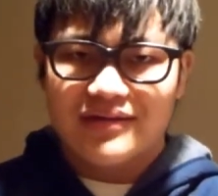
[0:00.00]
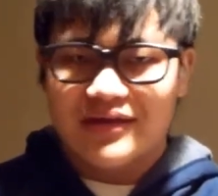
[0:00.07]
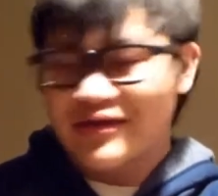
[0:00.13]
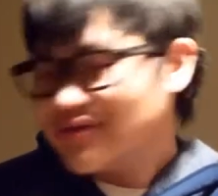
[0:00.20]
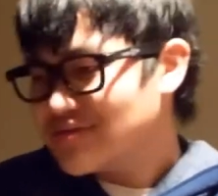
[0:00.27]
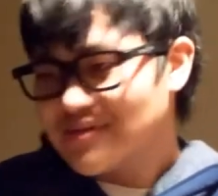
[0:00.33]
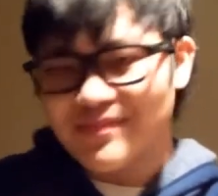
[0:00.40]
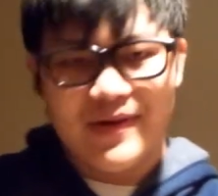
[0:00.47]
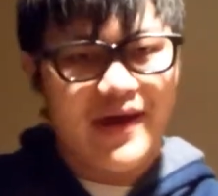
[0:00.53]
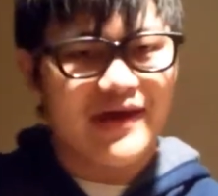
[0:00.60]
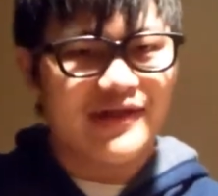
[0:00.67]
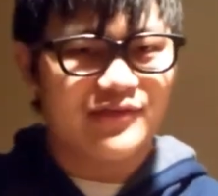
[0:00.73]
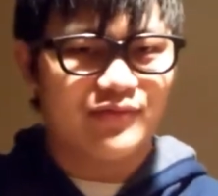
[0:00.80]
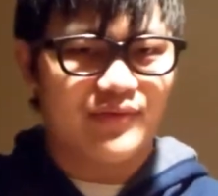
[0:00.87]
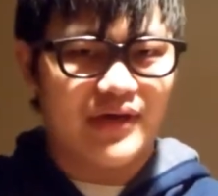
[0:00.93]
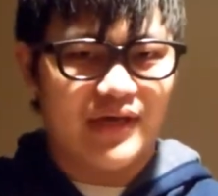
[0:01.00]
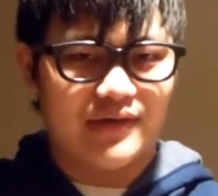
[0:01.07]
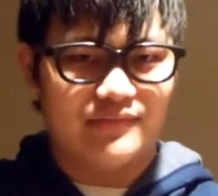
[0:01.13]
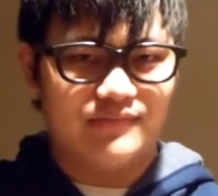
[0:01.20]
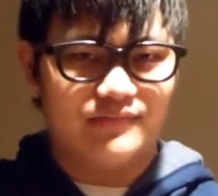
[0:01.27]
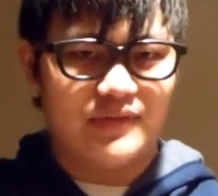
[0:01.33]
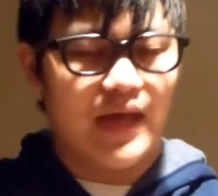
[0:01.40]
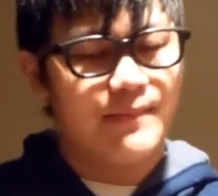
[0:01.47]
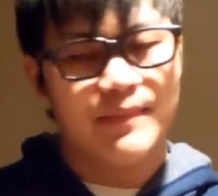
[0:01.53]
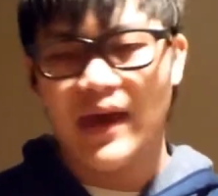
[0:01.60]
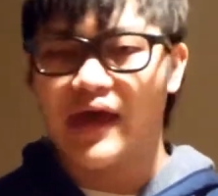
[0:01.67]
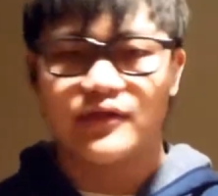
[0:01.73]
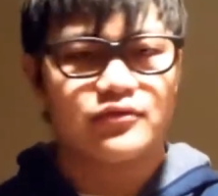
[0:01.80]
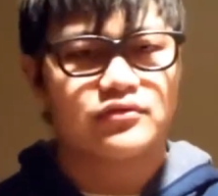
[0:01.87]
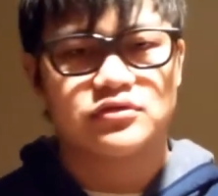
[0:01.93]
here's the pathway. A
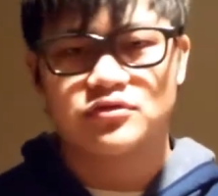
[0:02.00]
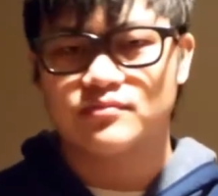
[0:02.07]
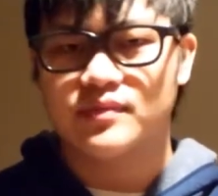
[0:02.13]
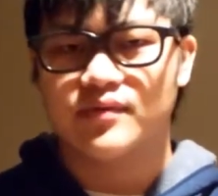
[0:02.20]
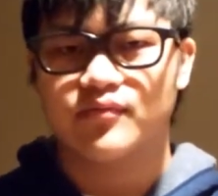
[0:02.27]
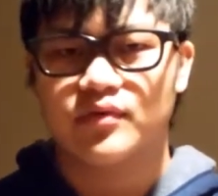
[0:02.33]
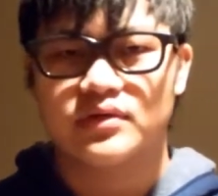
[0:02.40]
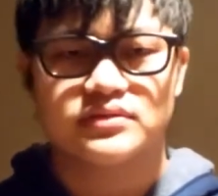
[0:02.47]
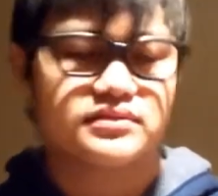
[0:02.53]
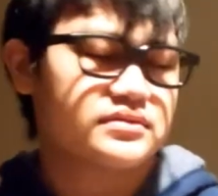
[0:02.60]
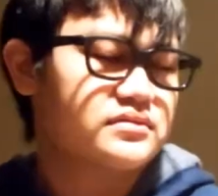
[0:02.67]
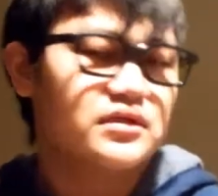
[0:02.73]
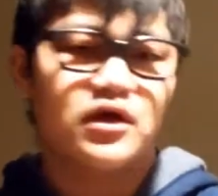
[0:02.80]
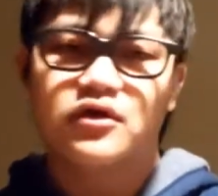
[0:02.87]
pathway to memories.